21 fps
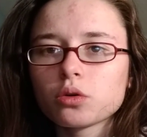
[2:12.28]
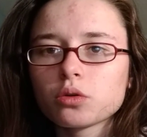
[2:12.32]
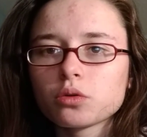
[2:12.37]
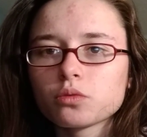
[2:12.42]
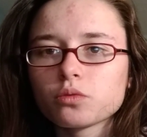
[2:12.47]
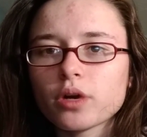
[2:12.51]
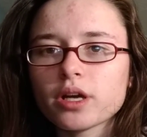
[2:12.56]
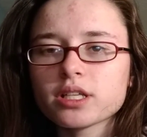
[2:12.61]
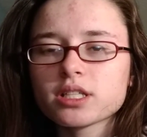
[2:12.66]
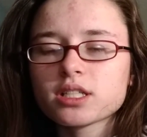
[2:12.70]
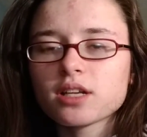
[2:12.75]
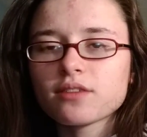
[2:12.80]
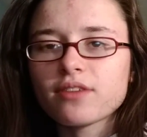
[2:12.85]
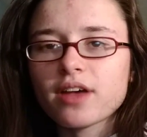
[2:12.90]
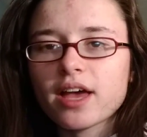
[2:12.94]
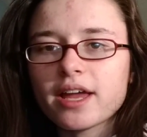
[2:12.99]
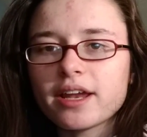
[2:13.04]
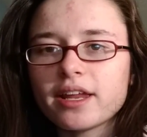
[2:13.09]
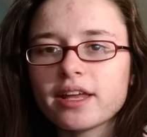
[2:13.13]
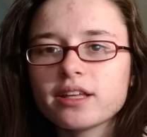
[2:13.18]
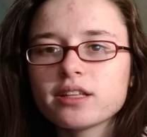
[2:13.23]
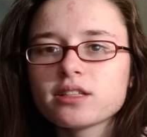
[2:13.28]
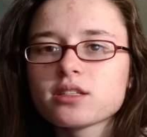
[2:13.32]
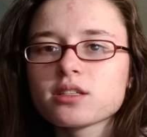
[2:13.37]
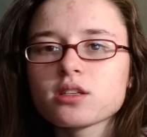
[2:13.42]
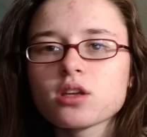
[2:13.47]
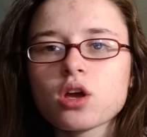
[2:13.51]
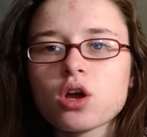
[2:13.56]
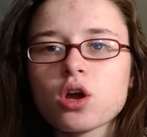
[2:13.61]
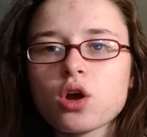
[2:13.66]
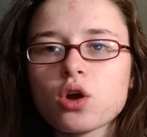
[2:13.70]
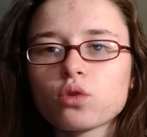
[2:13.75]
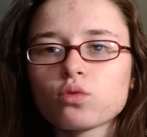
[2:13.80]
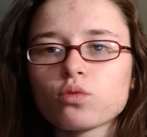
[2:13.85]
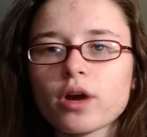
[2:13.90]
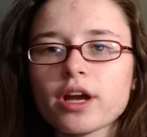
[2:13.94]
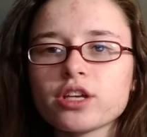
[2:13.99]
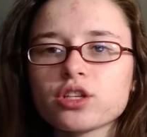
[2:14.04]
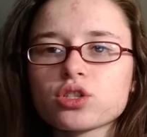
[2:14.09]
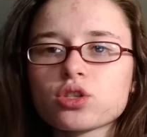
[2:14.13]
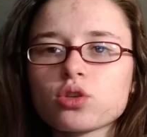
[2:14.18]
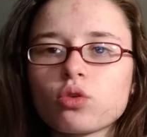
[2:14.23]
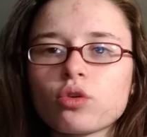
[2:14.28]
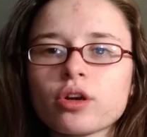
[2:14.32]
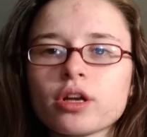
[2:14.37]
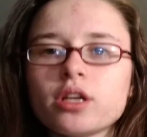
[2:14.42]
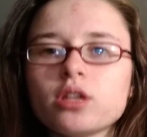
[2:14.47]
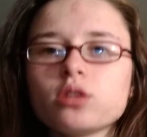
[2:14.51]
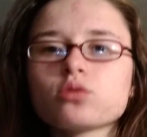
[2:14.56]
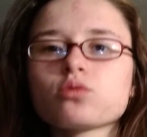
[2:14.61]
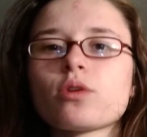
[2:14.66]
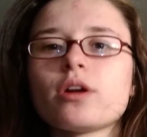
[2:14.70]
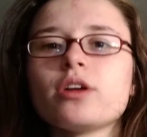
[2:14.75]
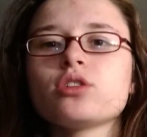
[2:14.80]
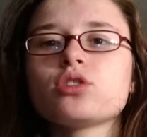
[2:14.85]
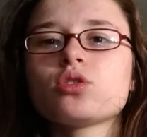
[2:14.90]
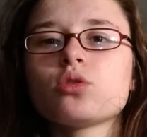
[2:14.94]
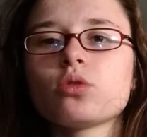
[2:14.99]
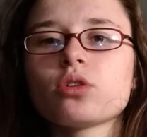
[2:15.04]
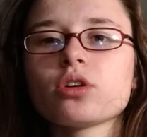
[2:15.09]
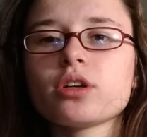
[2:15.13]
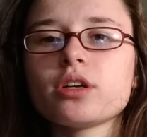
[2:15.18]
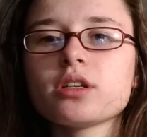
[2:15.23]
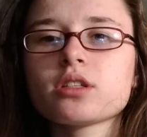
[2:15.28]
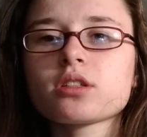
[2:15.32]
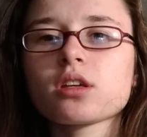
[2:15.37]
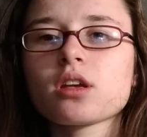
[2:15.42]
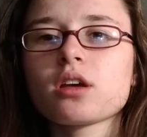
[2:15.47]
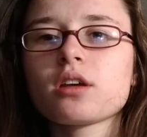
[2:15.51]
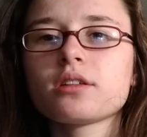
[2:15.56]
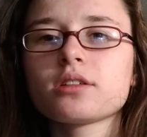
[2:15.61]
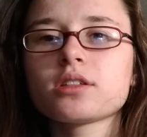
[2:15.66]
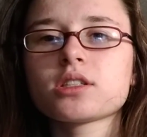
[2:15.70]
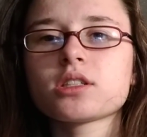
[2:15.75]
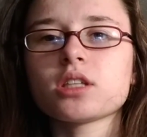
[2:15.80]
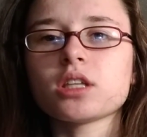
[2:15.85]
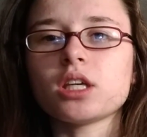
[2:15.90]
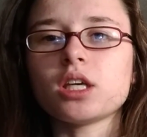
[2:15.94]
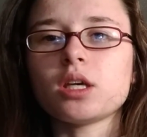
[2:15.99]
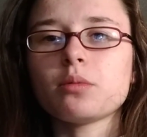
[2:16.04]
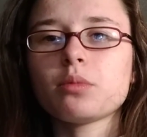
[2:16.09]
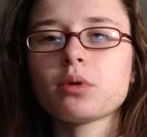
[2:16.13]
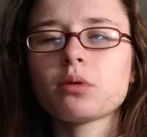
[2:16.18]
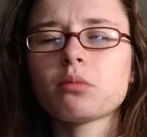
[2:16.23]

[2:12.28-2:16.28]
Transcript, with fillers: rest of edits, write stories, write stories, sleep.